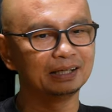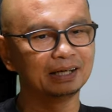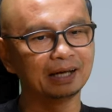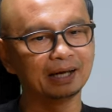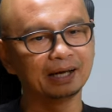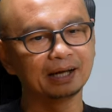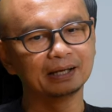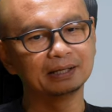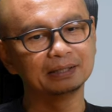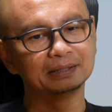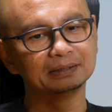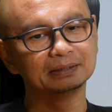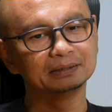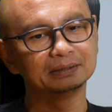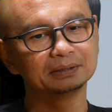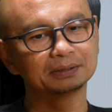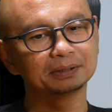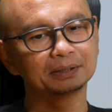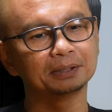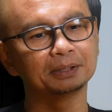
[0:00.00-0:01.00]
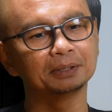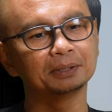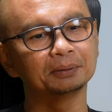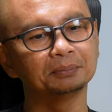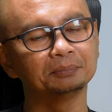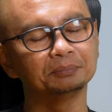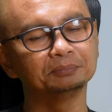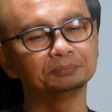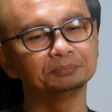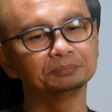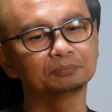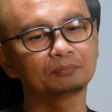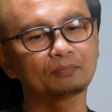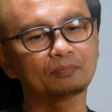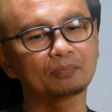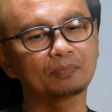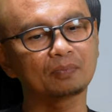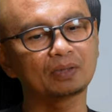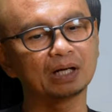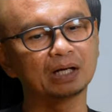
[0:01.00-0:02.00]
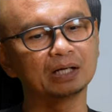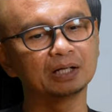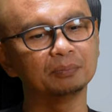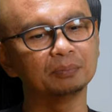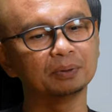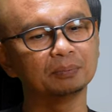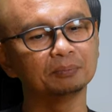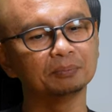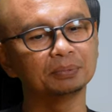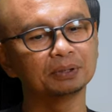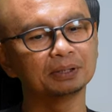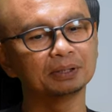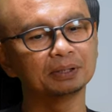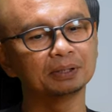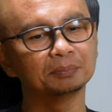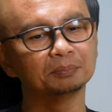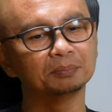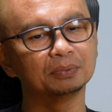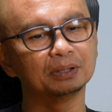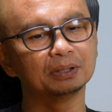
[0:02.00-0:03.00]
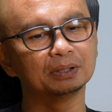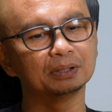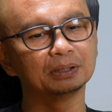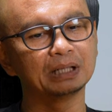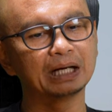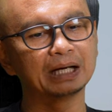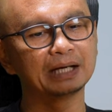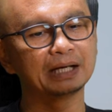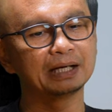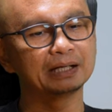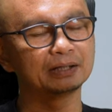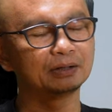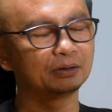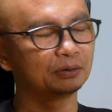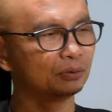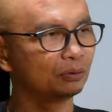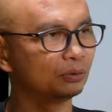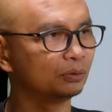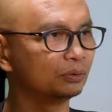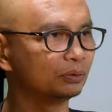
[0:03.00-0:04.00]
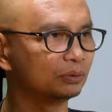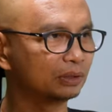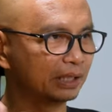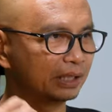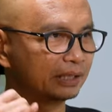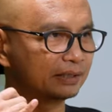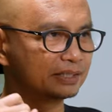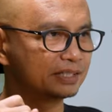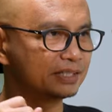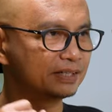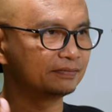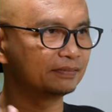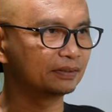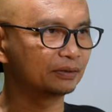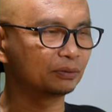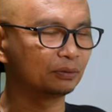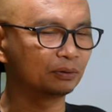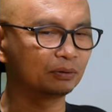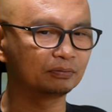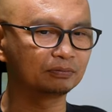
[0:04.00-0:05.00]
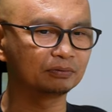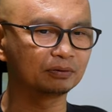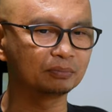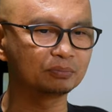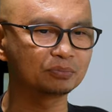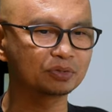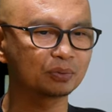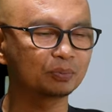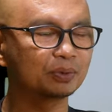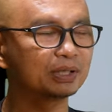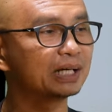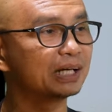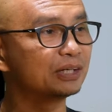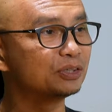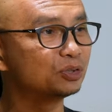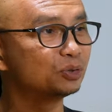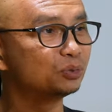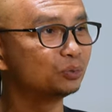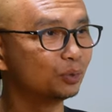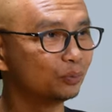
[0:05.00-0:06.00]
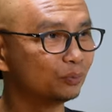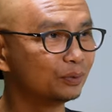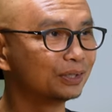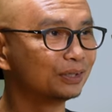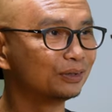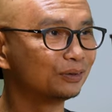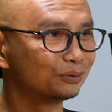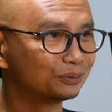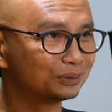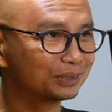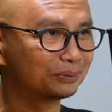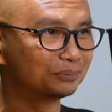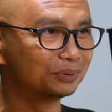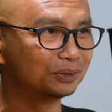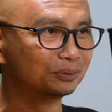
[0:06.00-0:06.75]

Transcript: And um, I remember uh, I had a call. I had received a call from someone that I used to work with a long time